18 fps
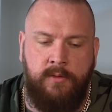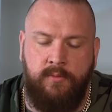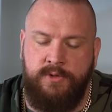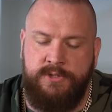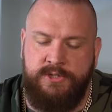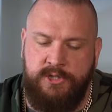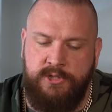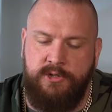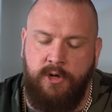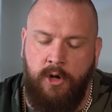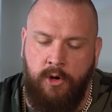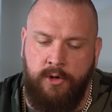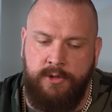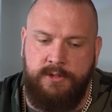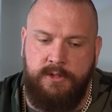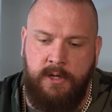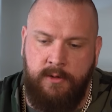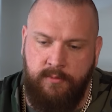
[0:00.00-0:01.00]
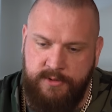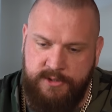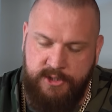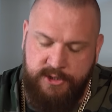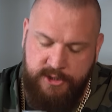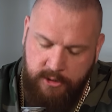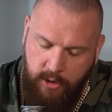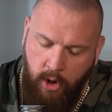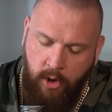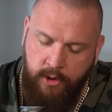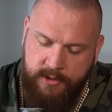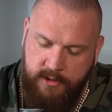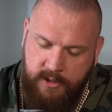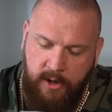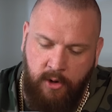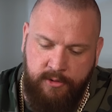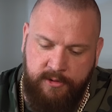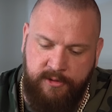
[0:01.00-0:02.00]
it was just odd. It was just an
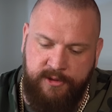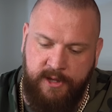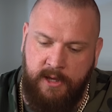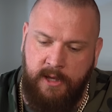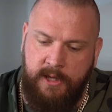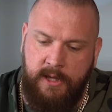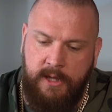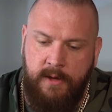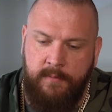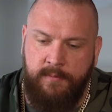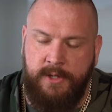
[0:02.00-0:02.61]
odd thing.